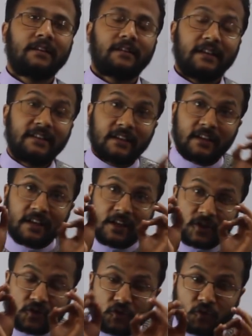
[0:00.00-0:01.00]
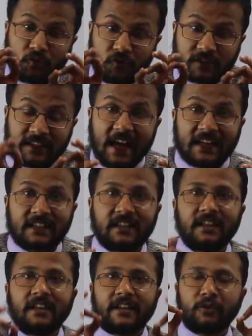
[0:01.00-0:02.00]
right? So for
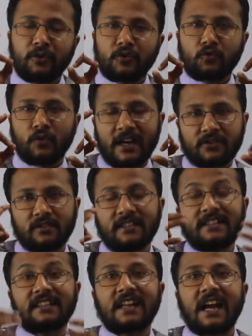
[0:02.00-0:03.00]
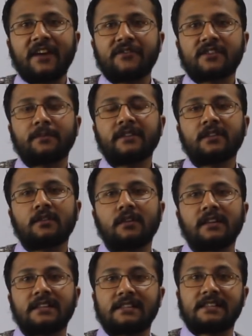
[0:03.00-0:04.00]
that you need to actually derive something
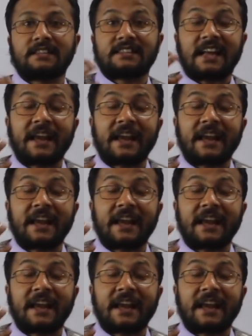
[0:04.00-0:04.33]
called as